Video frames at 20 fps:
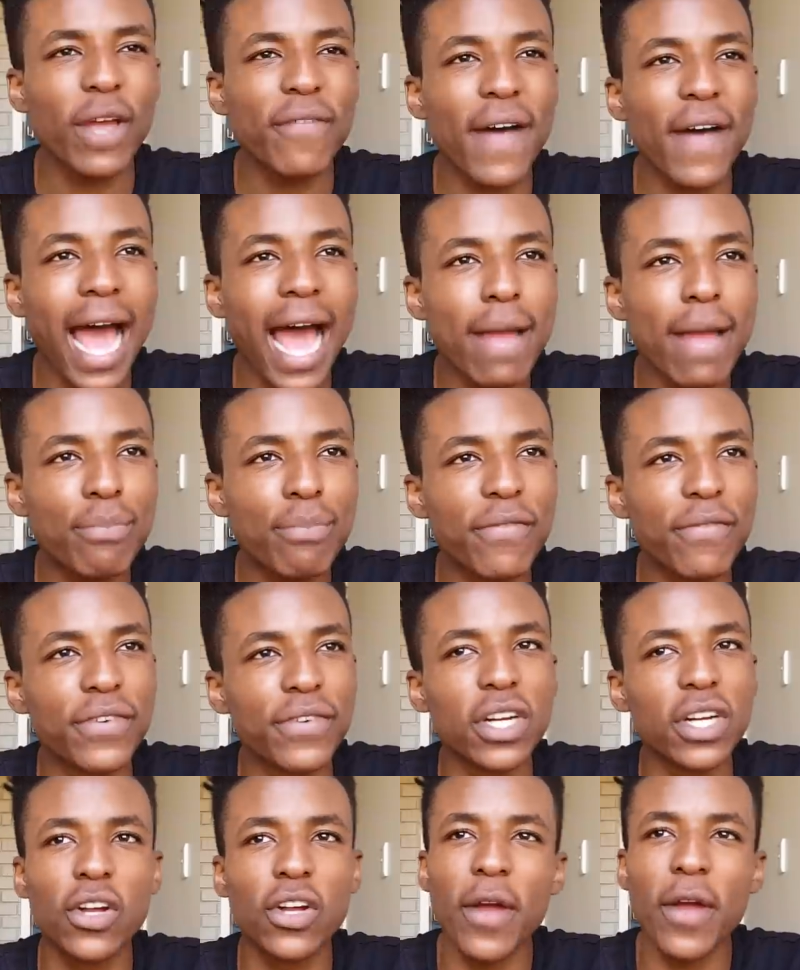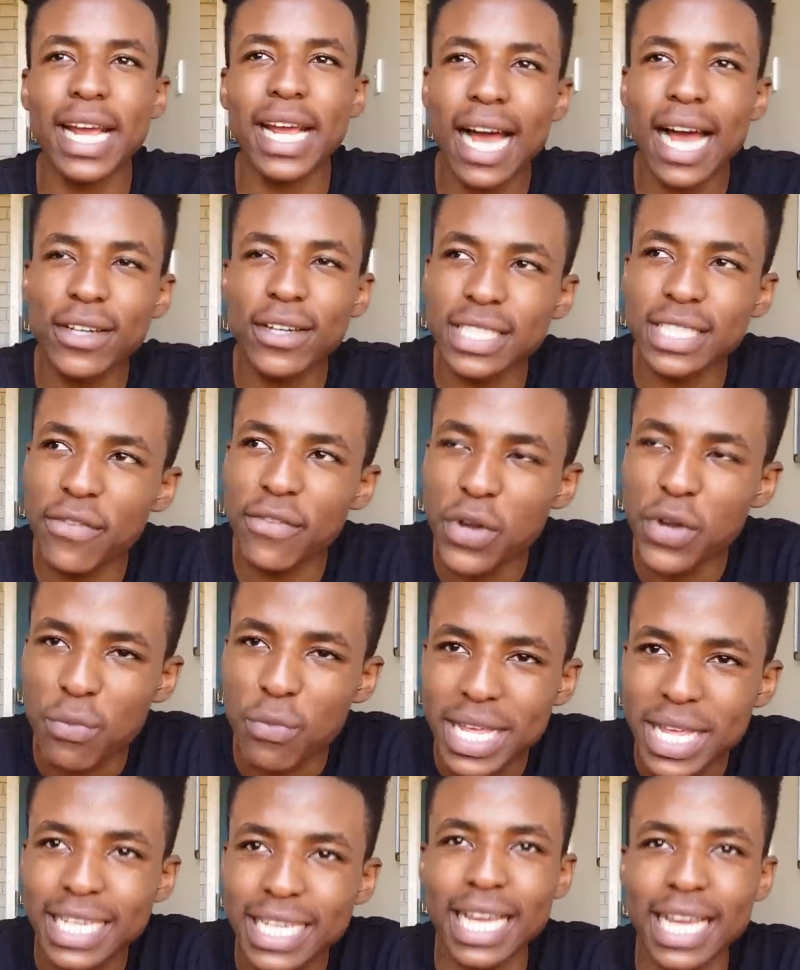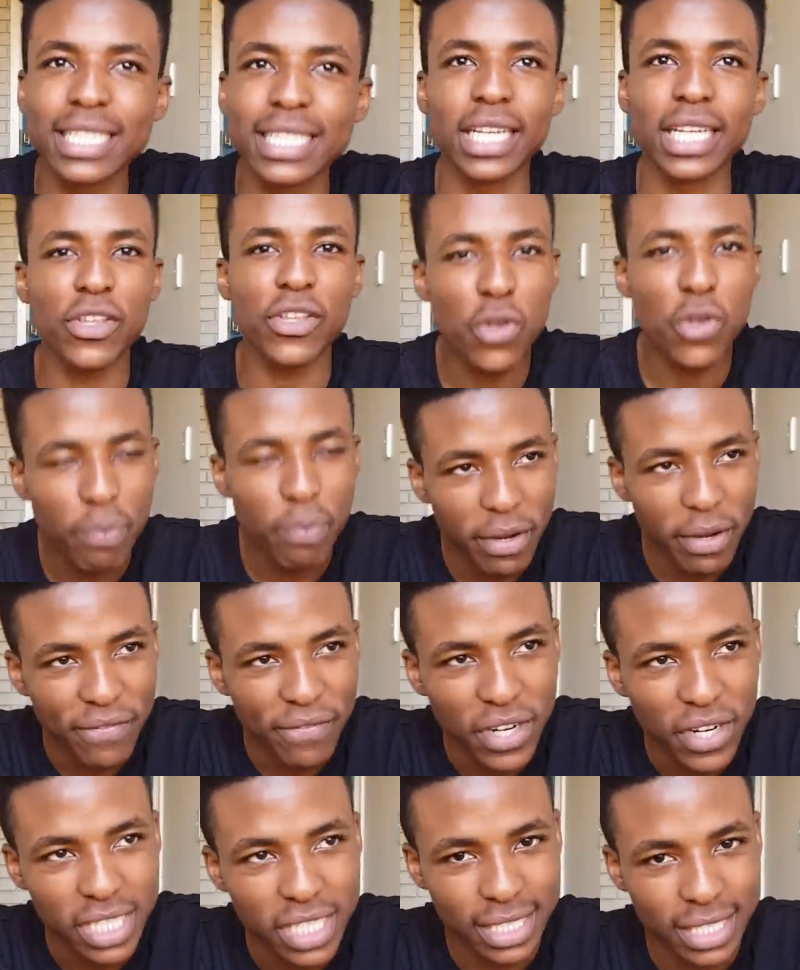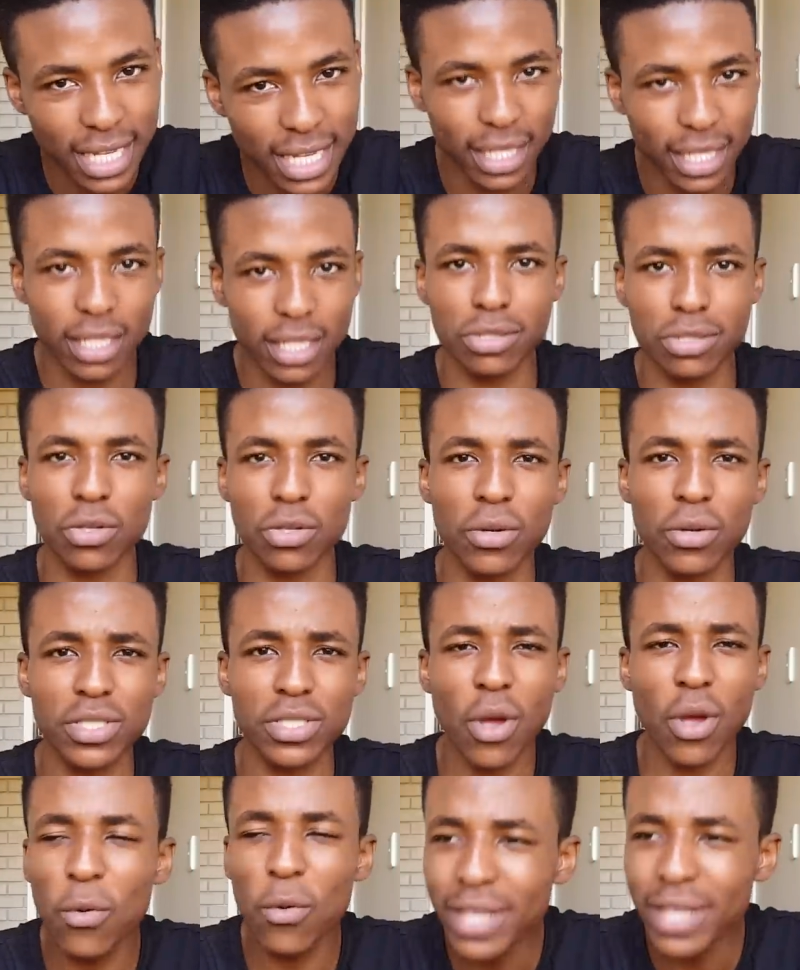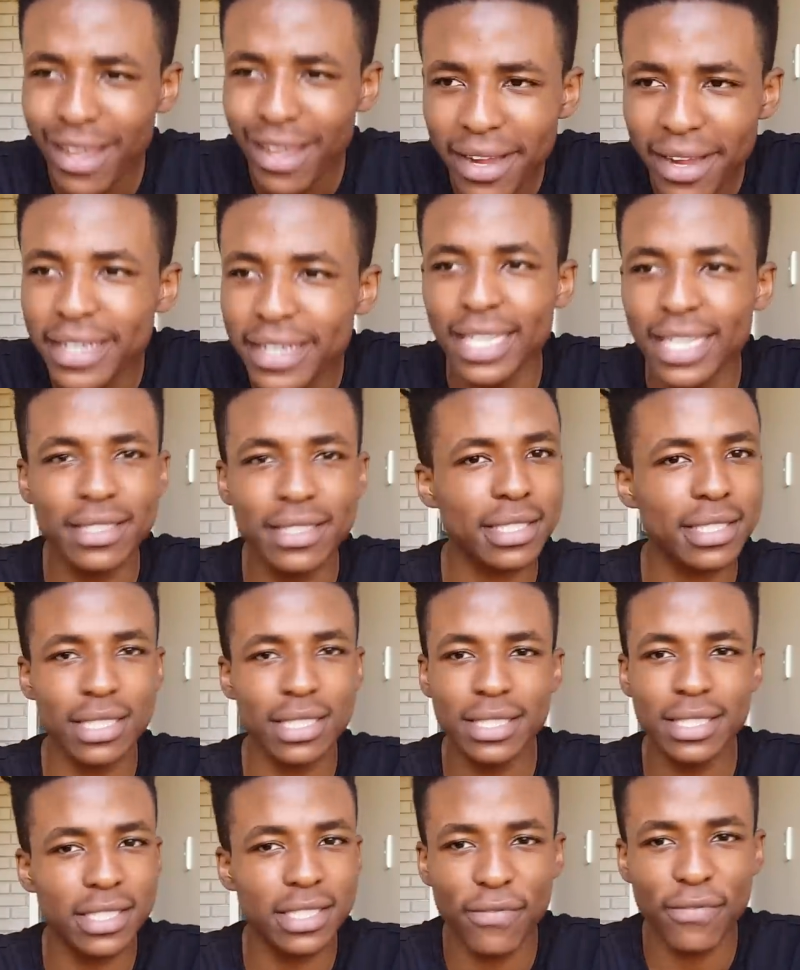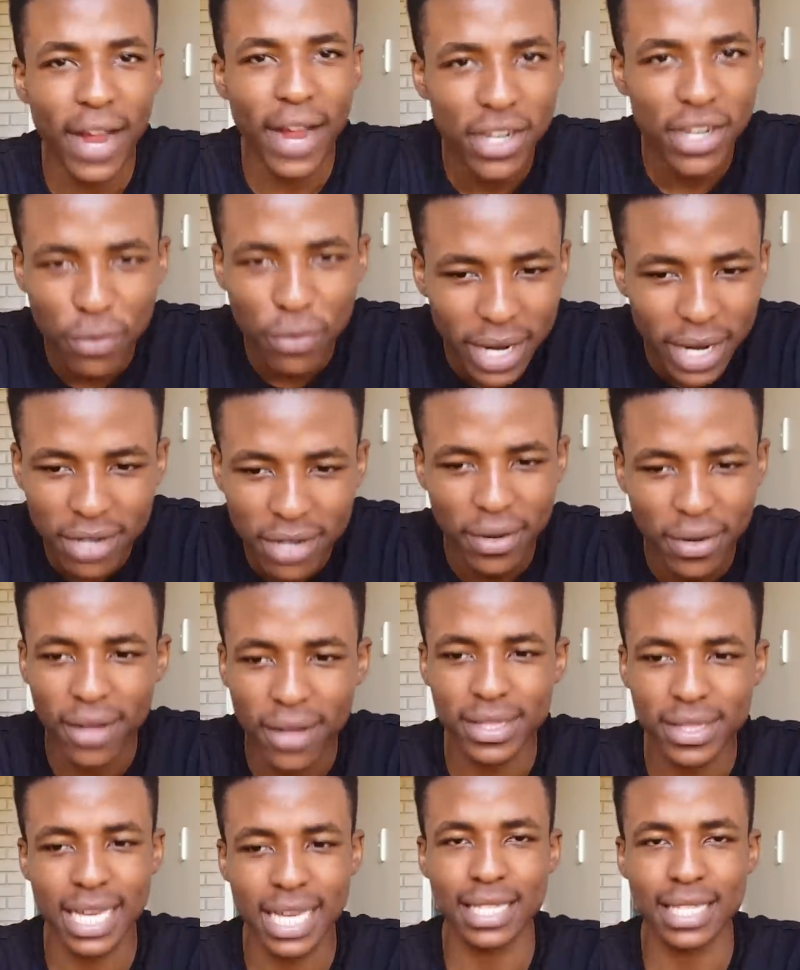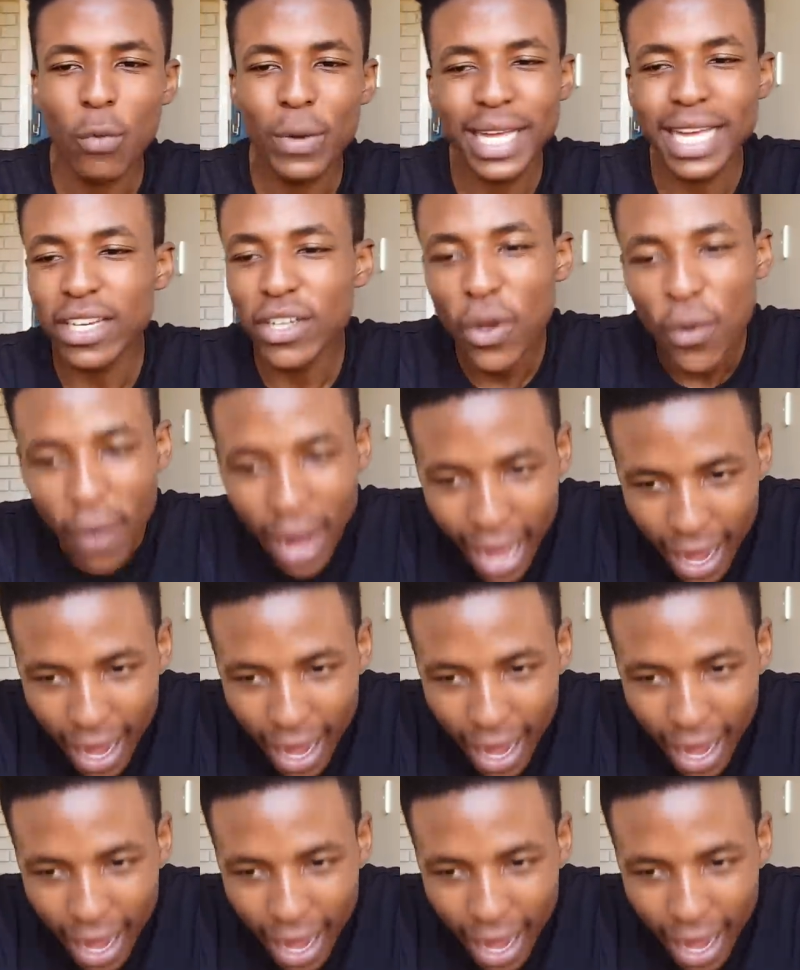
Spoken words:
If I prefer going out every weekend and you prefer staying indoors, okay, let's find a way around that. We can go